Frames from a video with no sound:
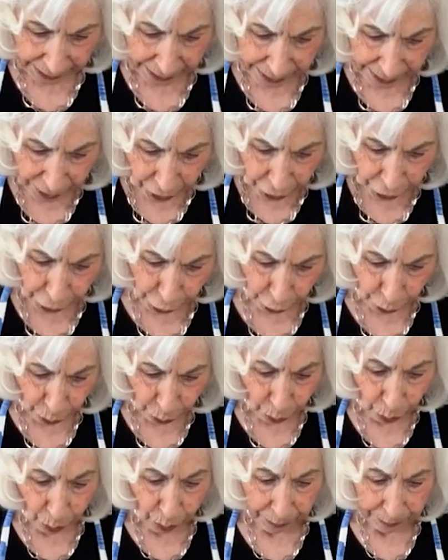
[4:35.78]
into
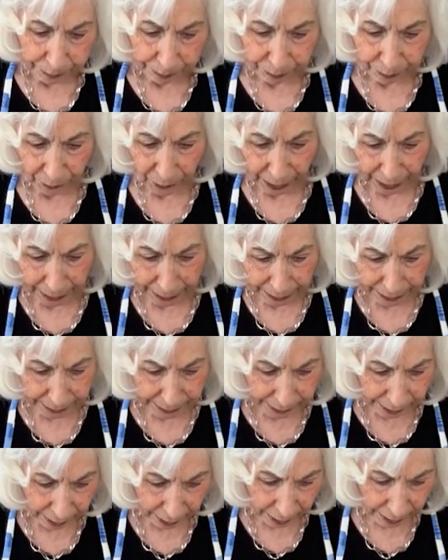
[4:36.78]
two,
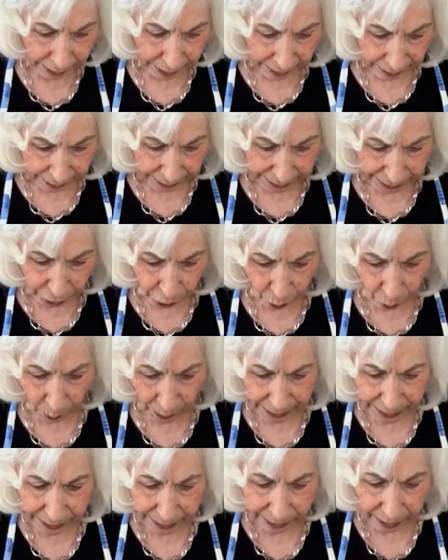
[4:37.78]
and it's
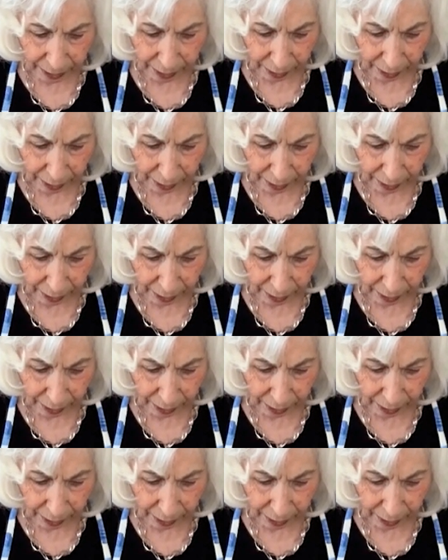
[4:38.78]
quite